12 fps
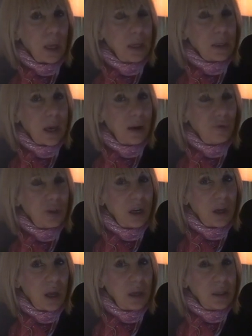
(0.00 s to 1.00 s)
it's kind of
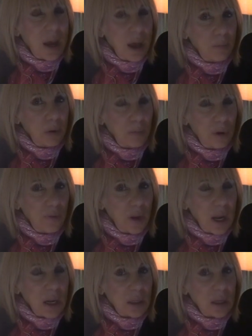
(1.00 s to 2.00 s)
a downbeat
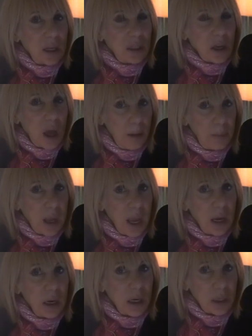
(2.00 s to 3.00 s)
movie. It's
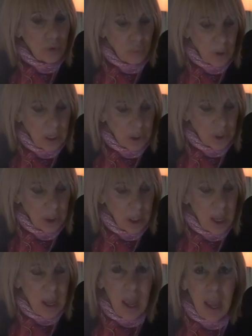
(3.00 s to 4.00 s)
complicated and it's rich,
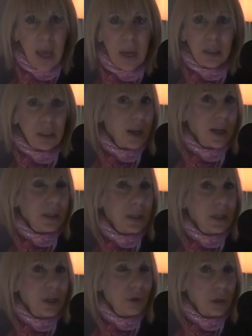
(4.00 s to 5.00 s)
and it's nice to
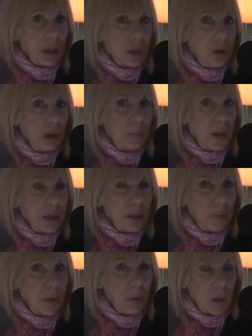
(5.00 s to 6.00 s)
see George Clooney playing
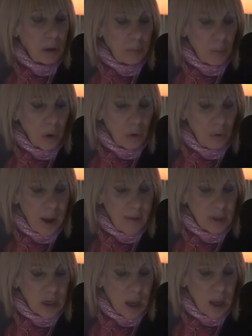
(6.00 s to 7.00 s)
something with a little more
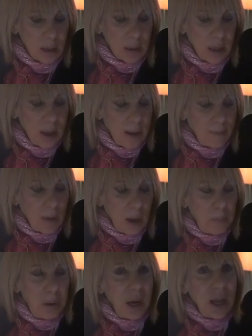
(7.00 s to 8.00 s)
gravitas.
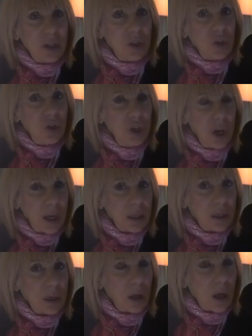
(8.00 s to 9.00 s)
But it's just,